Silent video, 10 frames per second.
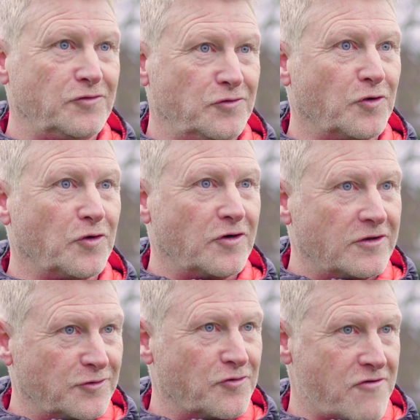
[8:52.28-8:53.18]

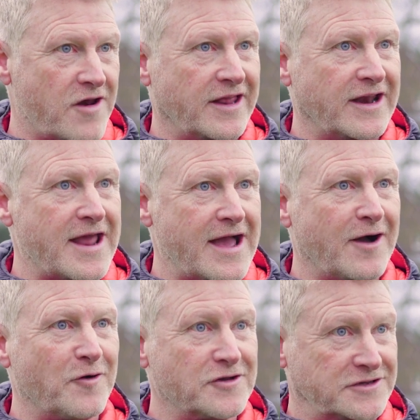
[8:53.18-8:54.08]
your running
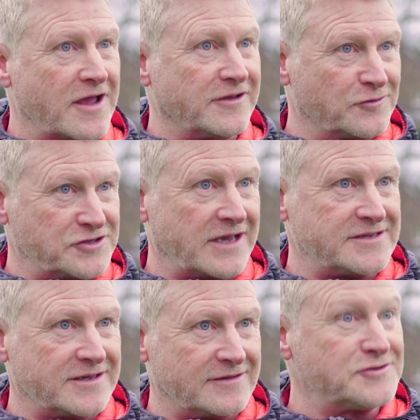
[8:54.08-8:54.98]
now? Because I know you're
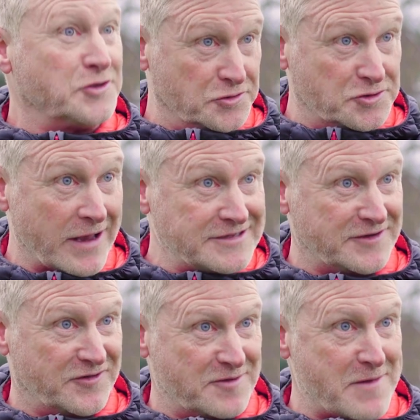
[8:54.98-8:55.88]
chasing 2:20
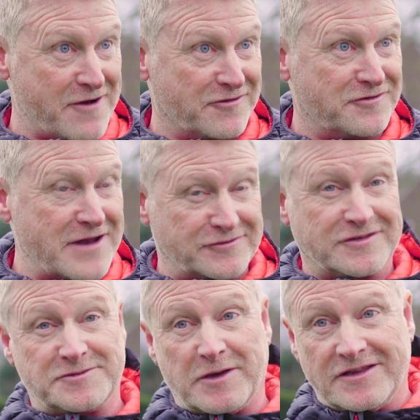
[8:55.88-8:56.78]
for the marathon now, so
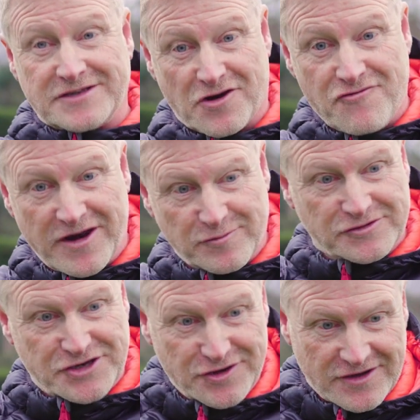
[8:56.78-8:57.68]
there's been this incredible
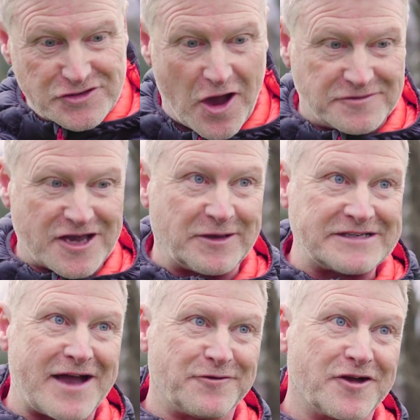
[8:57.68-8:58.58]
journey of times coming
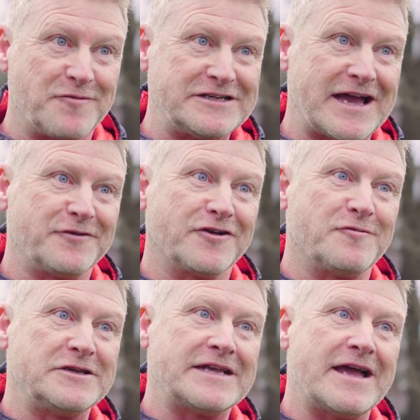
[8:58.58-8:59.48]
down and coming down and
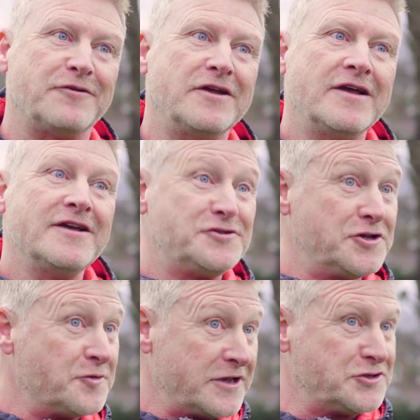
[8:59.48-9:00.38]
coming down. Do
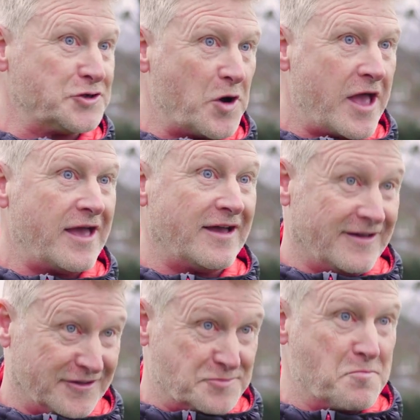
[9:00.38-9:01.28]
you enjoy it
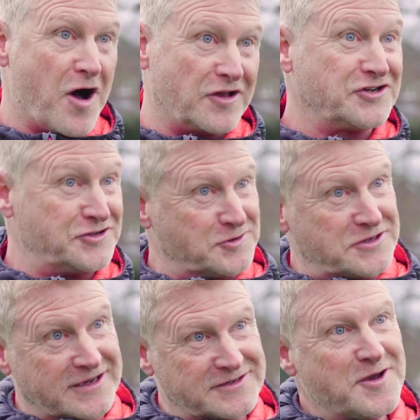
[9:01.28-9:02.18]
as much as you
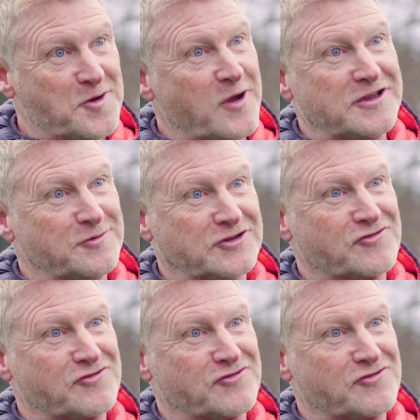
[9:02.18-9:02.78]
did when you were